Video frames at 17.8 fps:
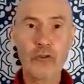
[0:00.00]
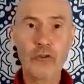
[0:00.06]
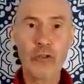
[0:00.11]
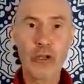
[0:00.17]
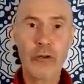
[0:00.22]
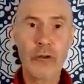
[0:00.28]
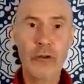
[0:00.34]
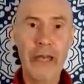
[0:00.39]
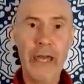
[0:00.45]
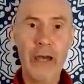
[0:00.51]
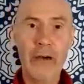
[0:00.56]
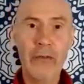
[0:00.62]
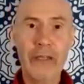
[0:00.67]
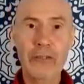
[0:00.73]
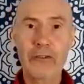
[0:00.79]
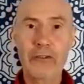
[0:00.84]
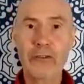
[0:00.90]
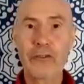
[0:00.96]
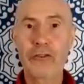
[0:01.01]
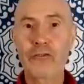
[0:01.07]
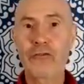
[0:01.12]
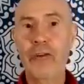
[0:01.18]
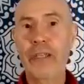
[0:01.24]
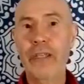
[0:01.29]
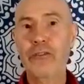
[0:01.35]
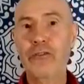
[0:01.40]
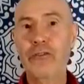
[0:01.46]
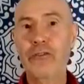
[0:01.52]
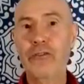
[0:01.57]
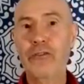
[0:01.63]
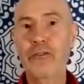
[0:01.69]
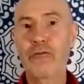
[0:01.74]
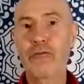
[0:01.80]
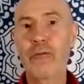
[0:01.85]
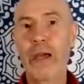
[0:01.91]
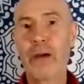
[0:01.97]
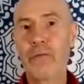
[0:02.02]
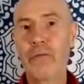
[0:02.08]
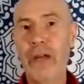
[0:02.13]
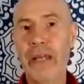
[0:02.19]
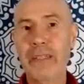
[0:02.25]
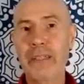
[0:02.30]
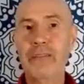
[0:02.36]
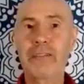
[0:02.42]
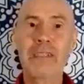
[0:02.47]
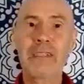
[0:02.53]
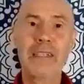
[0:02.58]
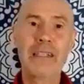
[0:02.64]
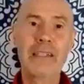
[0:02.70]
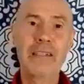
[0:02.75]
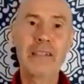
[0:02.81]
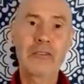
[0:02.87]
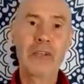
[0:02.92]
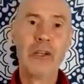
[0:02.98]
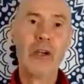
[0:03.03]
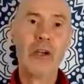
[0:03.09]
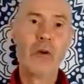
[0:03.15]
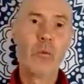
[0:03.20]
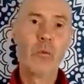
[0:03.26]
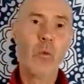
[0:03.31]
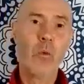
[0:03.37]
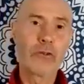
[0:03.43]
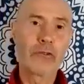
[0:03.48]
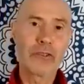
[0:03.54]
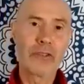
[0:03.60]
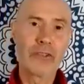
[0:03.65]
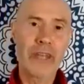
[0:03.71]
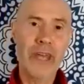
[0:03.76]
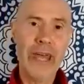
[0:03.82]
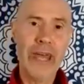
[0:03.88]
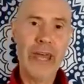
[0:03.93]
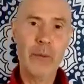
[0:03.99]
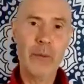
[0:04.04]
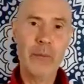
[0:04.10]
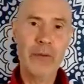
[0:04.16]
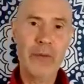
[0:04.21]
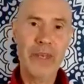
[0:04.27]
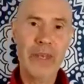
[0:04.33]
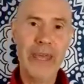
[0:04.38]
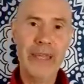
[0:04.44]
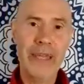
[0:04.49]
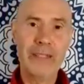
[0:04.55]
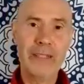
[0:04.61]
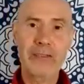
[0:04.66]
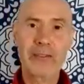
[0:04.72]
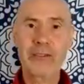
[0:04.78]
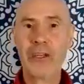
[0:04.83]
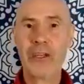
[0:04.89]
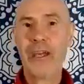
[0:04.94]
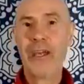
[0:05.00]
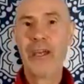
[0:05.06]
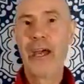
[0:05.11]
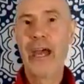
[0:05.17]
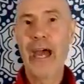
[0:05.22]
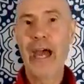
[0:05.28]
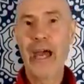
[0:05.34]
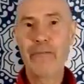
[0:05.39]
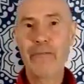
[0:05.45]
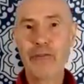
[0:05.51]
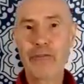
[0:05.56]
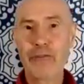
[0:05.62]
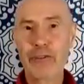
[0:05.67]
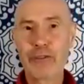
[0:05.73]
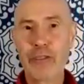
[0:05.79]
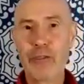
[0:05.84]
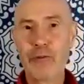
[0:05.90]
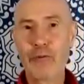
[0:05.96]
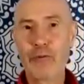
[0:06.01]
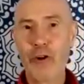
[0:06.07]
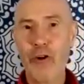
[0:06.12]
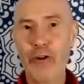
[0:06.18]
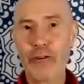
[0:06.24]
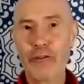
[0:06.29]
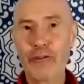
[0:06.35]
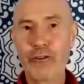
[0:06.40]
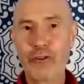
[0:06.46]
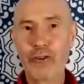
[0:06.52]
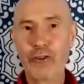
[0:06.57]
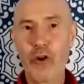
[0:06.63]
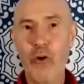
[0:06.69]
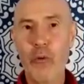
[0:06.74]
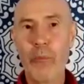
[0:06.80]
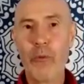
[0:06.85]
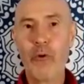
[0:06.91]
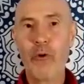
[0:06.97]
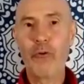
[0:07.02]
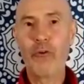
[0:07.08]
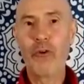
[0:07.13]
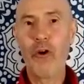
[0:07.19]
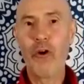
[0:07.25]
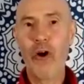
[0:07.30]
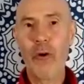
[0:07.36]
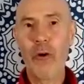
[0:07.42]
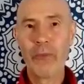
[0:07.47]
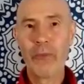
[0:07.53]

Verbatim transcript: You know, now there's the stress around vaccines, what's going to happen next, have you still got a job or not?